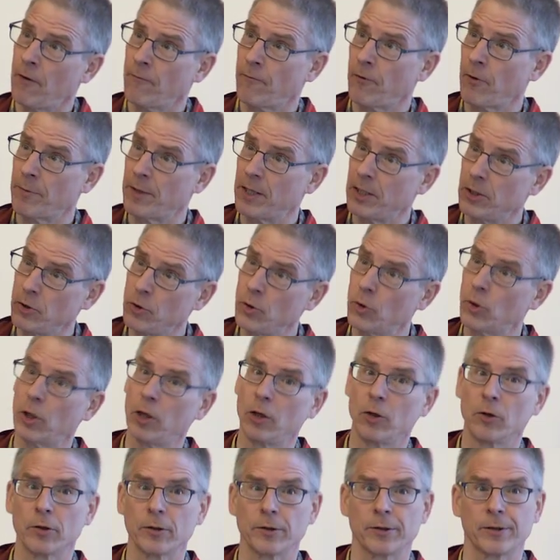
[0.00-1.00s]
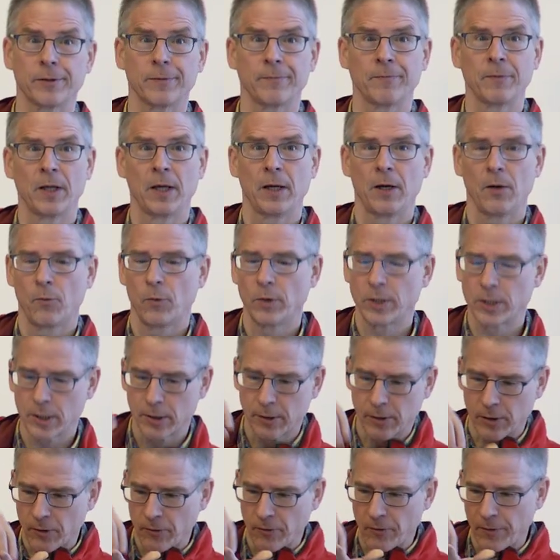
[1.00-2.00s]
from the nucleus which
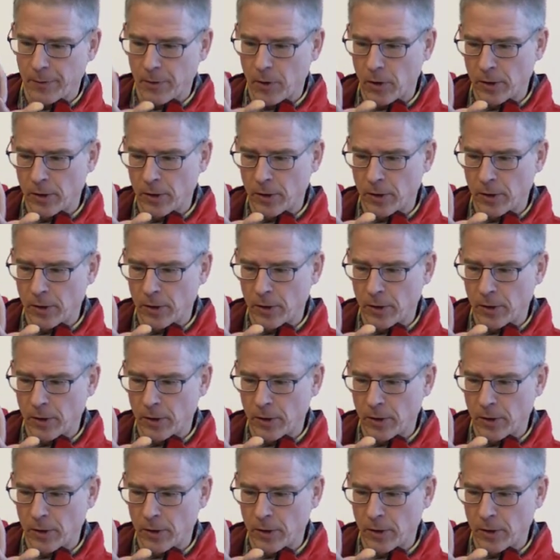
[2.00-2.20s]
is sort of a,